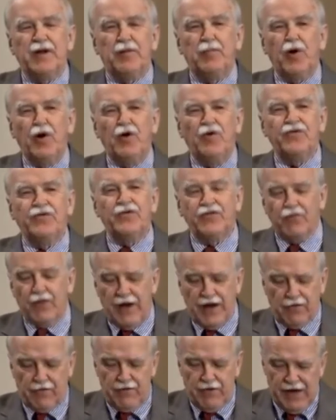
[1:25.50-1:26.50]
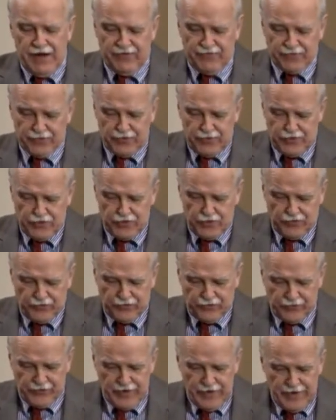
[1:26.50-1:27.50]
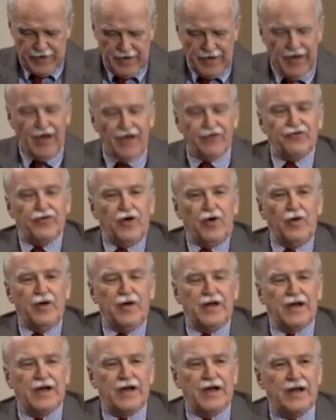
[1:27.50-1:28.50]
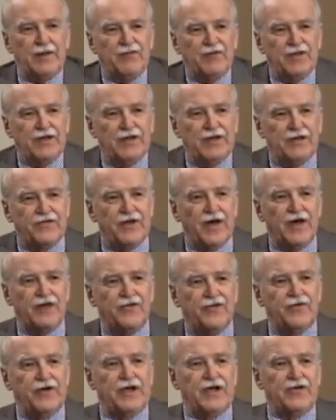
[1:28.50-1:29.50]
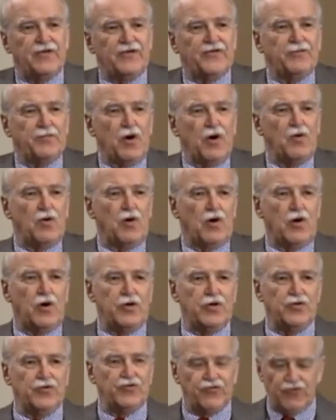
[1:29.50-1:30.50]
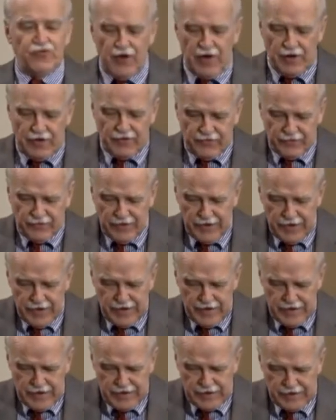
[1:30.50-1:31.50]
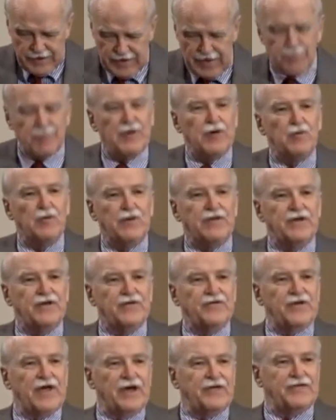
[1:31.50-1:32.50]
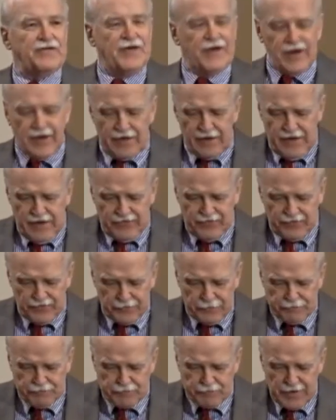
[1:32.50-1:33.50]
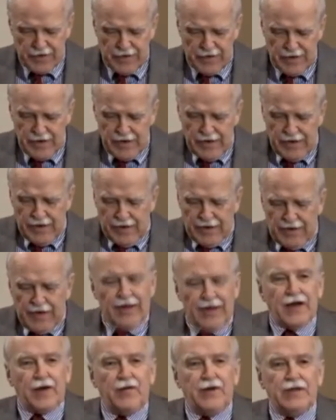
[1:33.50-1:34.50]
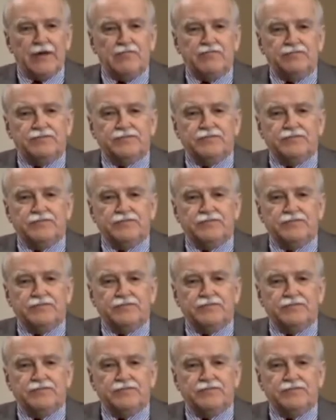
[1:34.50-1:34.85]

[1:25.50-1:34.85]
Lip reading: but opposes recreational use. As you know, he claims he does not drink, smoke, or use drugs in keeping with his ascetic nature. Hillary